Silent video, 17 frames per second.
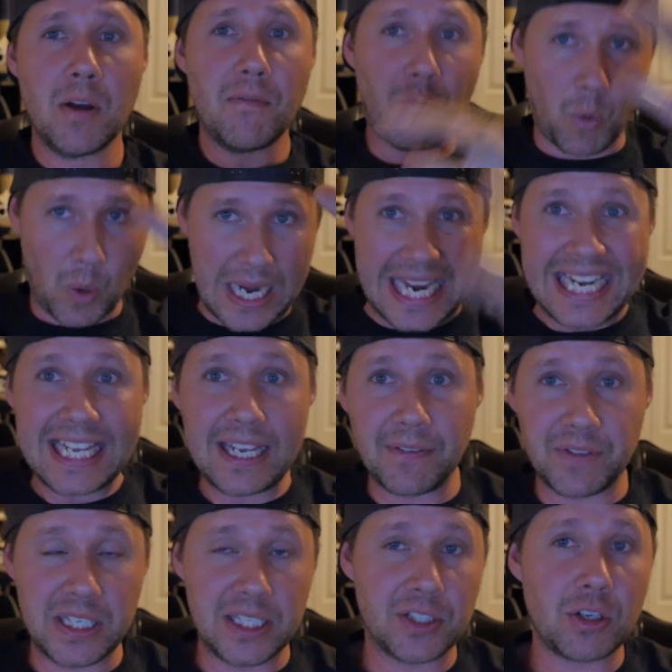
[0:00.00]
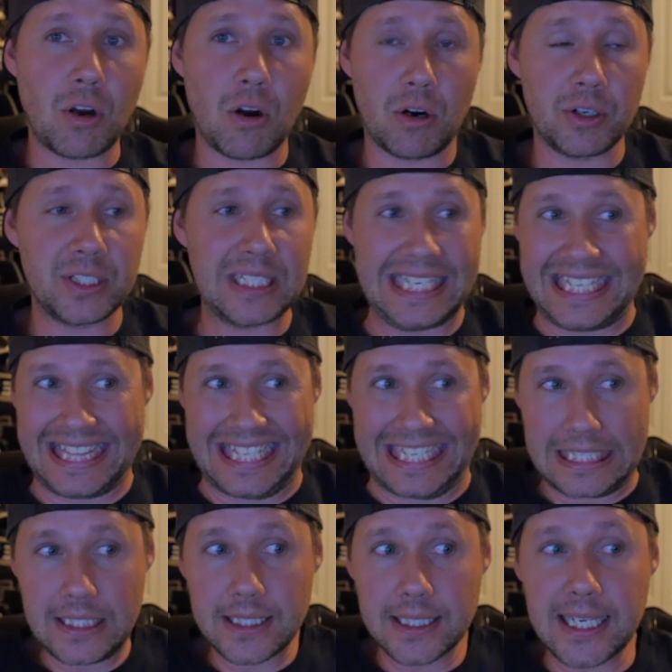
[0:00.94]
for any of these cars in
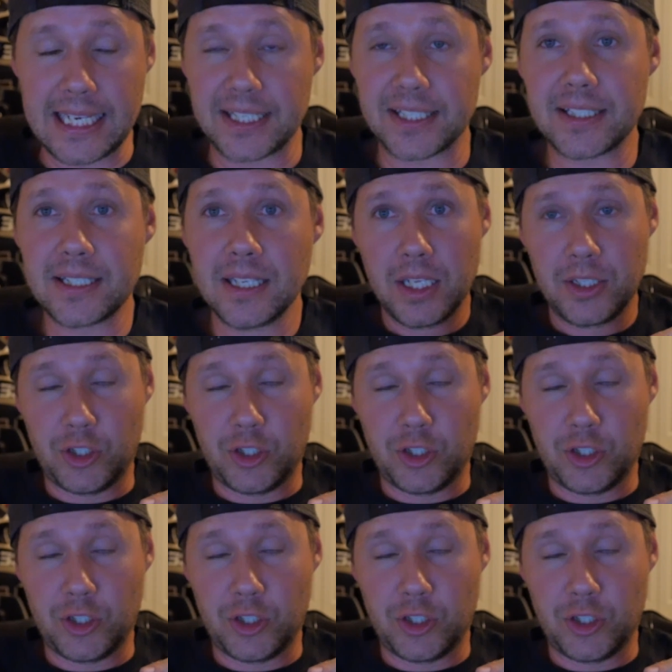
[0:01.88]
this list.